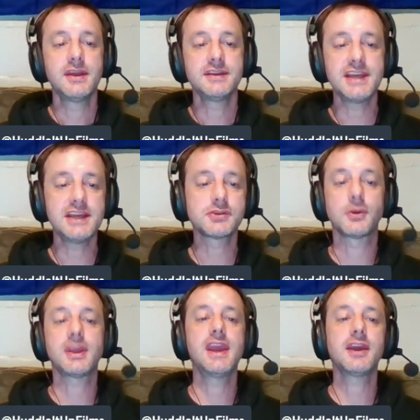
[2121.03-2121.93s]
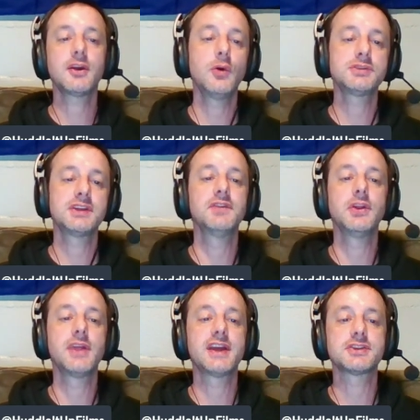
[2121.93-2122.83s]
teach or can't coach, even
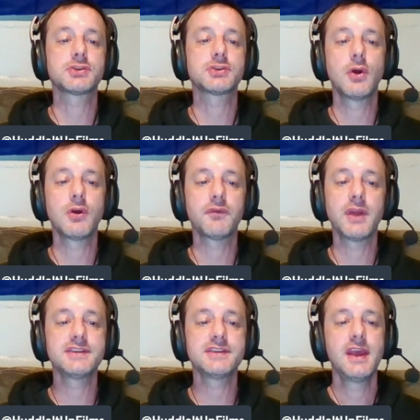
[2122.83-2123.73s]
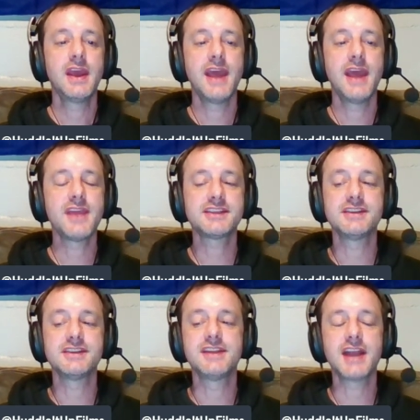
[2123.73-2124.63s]
though that's a strong phrase. And that's
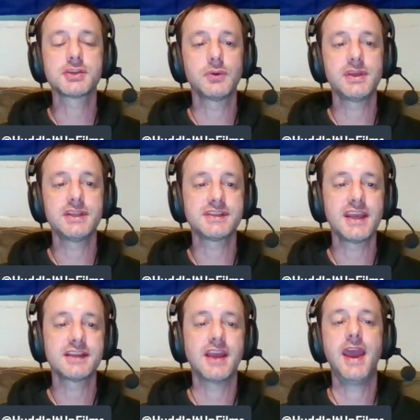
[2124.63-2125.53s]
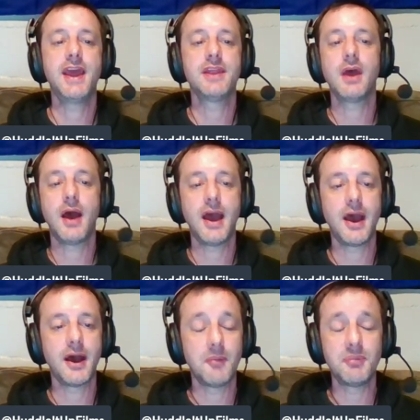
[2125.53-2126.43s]
his natural instincts and
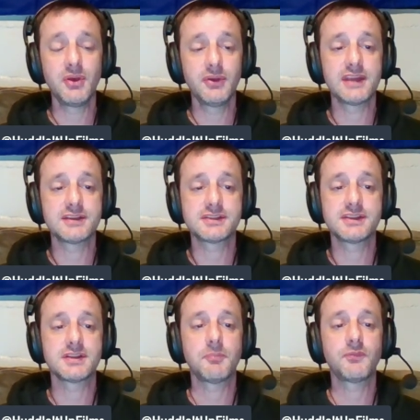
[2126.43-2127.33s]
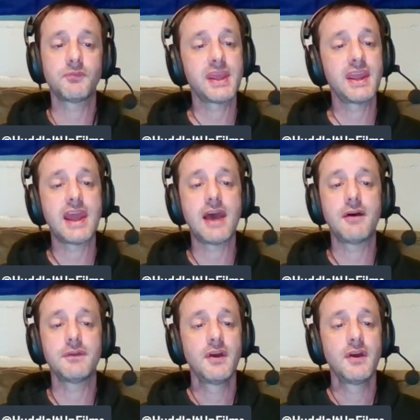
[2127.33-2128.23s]
uh, ability is just a playing
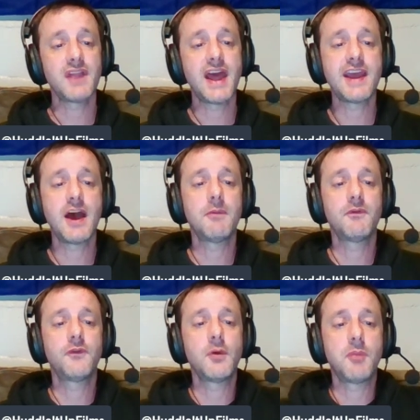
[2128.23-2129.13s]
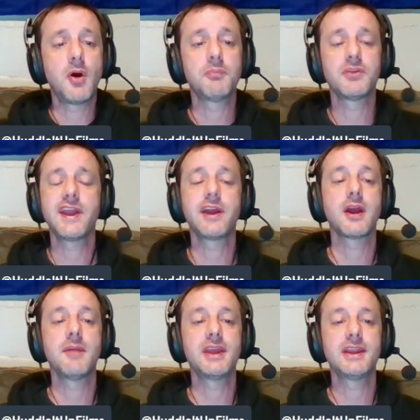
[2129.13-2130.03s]
out flat out football
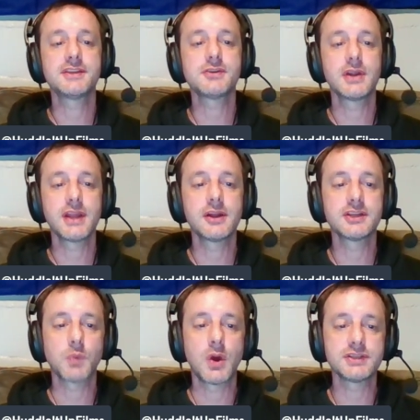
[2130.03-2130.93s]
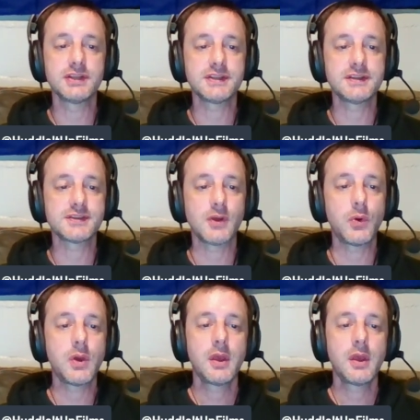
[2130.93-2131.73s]
player. I mean, it's Ardarius Washington. So,